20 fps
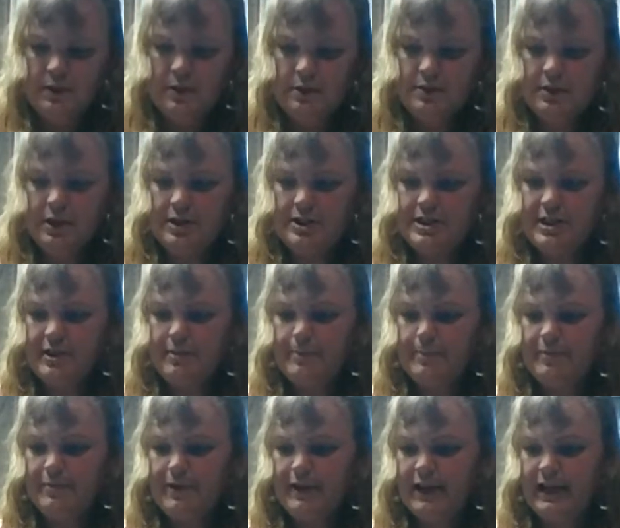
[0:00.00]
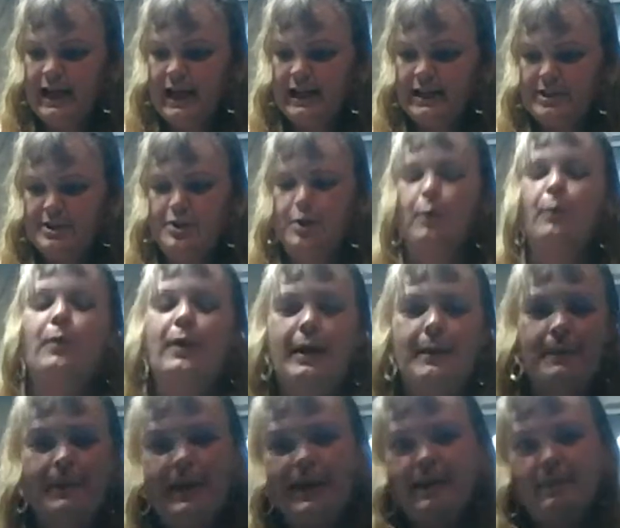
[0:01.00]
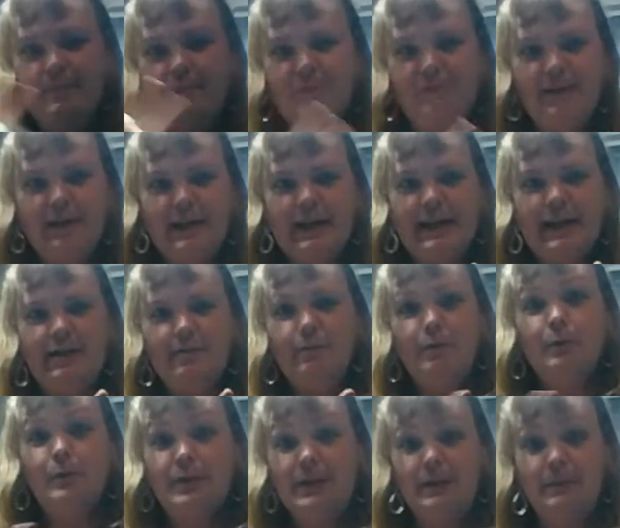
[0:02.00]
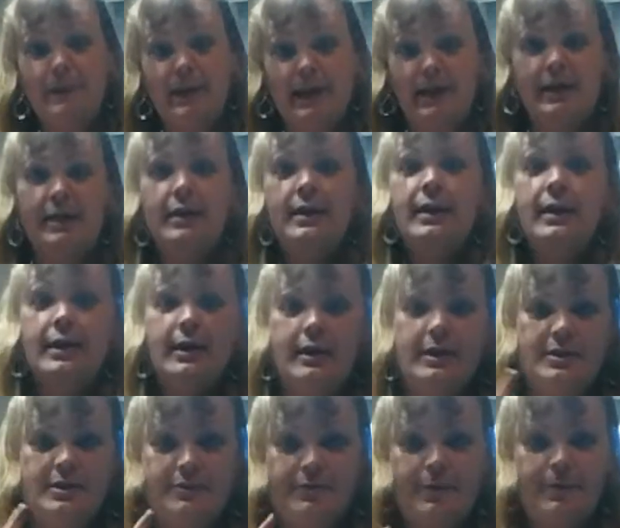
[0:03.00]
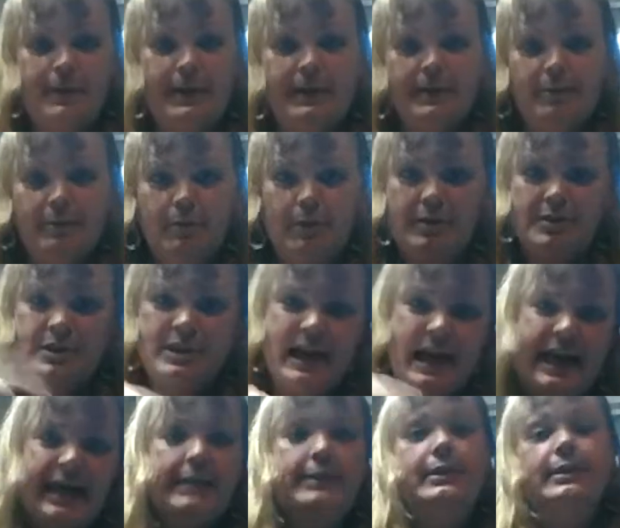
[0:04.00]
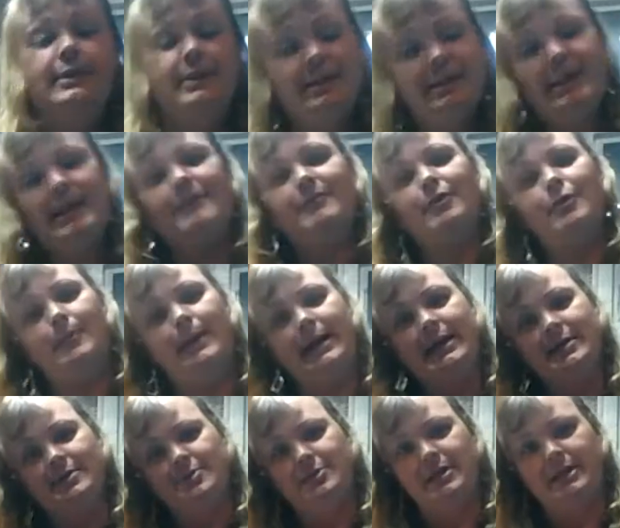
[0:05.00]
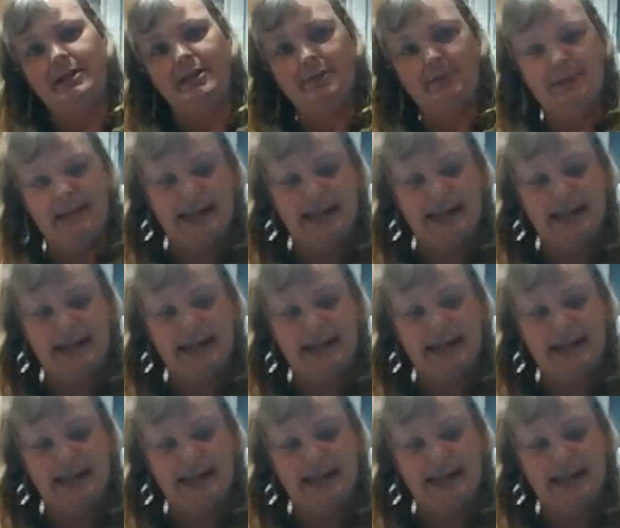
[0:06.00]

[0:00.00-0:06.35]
So I just have to be very cognizant where I paint. Be very careful when you paint because if you paint the wrong side, then you're going to have to go back and try to do it